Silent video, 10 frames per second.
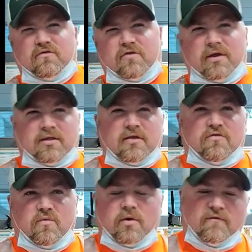I think,
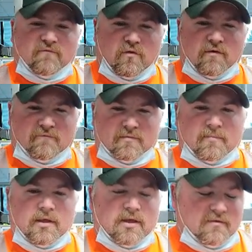24 of them
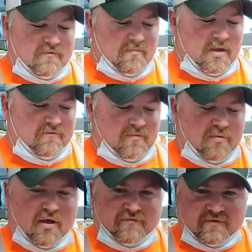for Bellevue
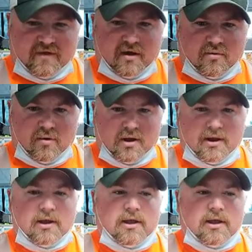Plaza Tower 1,